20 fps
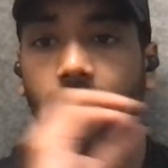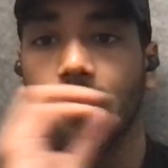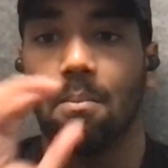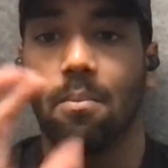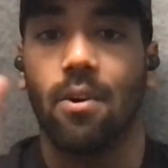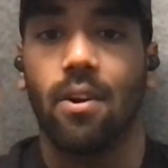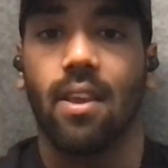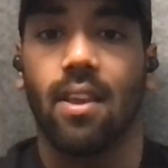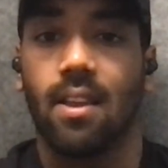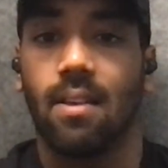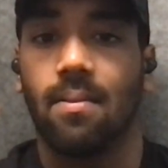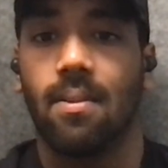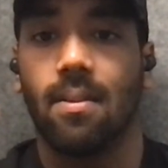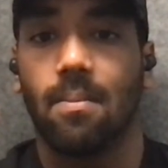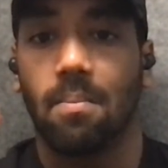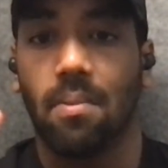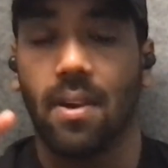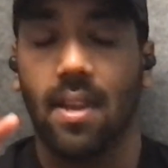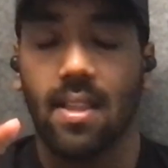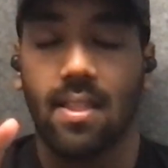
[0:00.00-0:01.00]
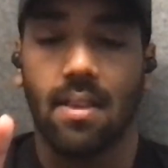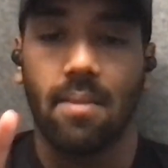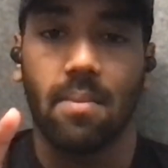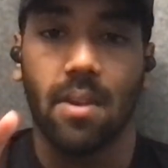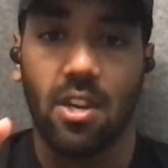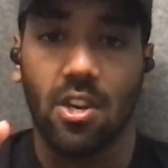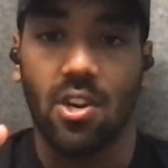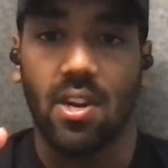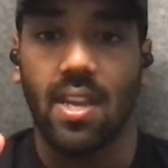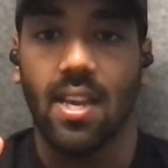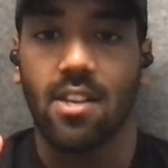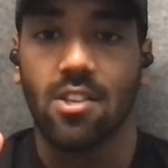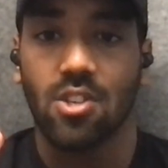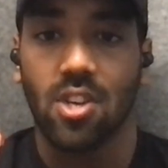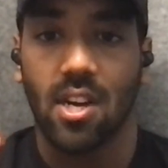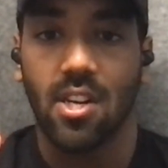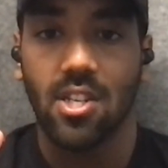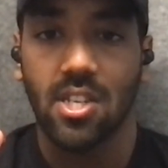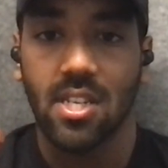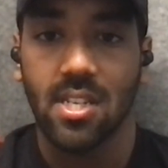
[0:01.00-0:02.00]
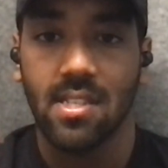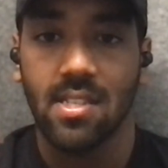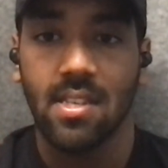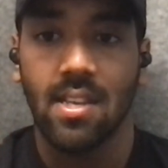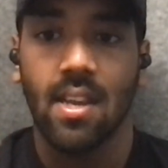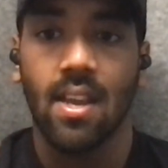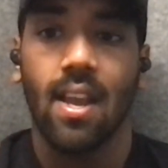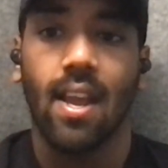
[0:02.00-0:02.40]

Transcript: putting them in unique structures,